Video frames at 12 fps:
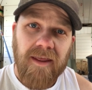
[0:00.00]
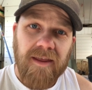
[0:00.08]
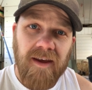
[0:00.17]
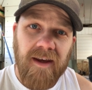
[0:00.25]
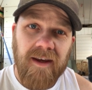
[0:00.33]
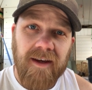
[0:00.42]

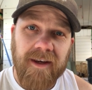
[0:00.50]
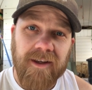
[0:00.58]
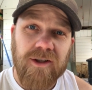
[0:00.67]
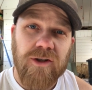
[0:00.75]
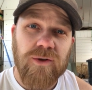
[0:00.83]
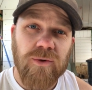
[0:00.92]
the
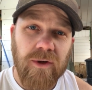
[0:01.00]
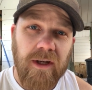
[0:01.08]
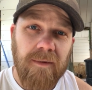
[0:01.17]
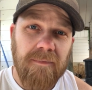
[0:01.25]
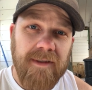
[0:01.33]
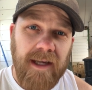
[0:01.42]

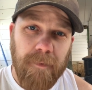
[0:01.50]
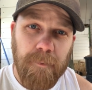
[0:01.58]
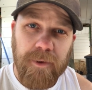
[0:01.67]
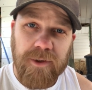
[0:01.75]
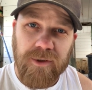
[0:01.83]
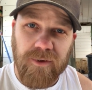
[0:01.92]
extreme
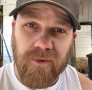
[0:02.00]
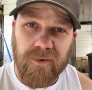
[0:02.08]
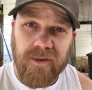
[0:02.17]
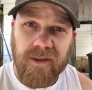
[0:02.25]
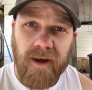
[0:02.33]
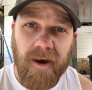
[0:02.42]

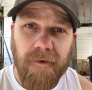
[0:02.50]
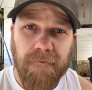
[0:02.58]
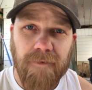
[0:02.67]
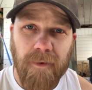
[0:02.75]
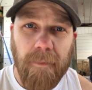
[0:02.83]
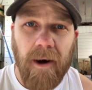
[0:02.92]
temperatures
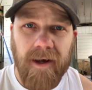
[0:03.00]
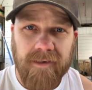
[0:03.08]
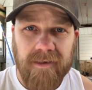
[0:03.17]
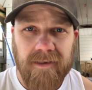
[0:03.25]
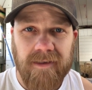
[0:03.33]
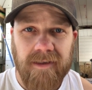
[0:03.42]
of the
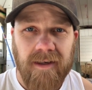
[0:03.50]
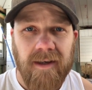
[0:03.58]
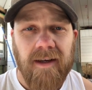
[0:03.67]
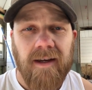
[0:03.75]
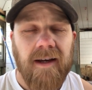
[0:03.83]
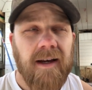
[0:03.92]
bus,
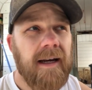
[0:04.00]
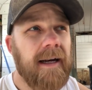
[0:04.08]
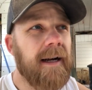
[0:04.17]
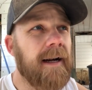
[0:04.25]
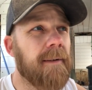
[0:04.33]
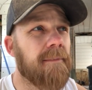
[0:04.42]

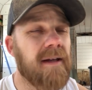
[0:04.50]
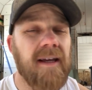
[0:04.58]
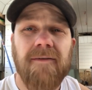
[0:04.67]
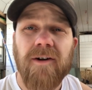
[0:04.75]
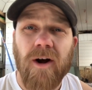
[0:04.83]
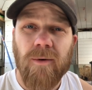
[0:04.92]

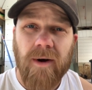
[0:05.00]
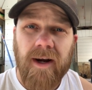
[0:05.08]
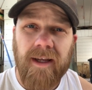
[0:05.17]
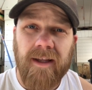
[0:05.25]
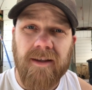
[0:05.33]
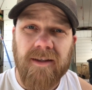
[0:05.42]
even
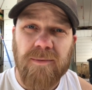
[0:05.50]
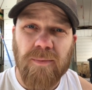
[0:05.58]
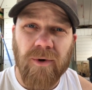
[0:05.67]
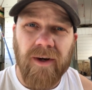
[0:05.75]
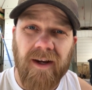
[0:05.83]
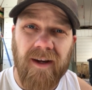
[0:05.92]
already in the
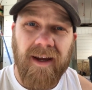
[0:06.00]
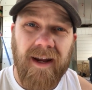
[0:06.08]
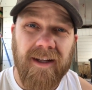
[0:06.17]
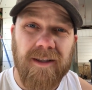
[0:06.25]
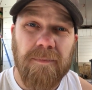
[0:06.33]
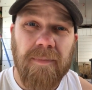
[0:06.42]
spring.
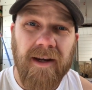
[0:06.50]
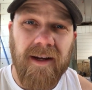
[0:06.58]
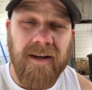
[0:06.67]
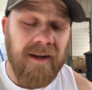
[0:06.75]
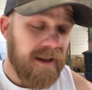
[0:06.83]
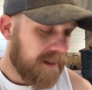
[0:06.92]
And it's
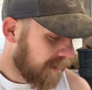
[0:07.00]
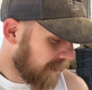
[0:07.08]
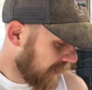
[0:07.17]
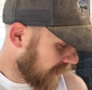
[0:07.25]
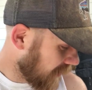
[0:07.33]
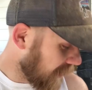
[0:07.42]
been
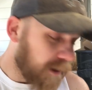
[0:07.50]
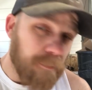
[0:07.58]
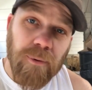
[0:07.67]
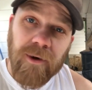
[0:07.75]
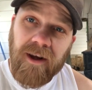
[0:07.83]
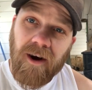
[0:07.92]
getting
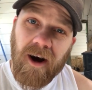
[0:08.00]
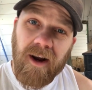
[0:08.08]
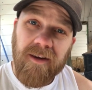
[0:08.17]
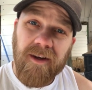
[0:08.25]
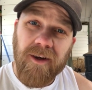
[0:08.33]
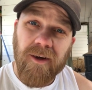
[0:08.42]
pretty hot
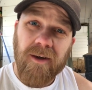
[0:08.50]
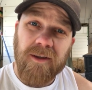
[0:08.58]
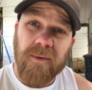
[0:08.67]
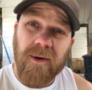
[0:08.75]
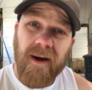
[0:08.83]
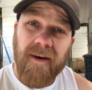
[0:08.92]
in here because
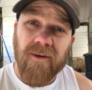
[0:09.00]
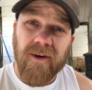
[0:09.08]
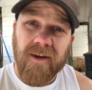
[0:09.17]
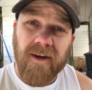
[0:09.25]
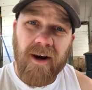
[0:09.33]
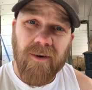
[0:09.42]
we don't have our
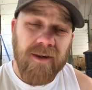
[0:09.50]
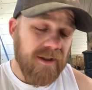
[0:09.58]
air